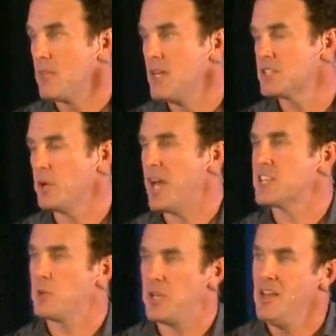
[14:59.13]
As we,
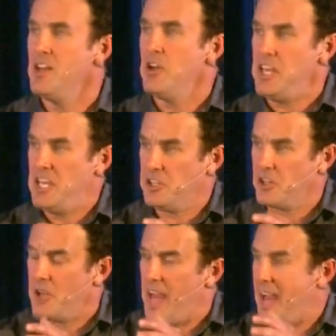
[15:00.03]
as we
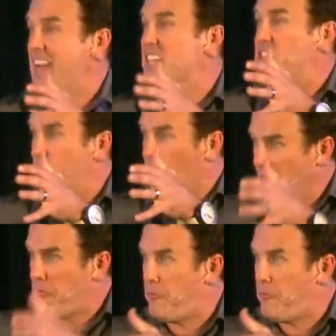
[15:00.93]
enter, exit one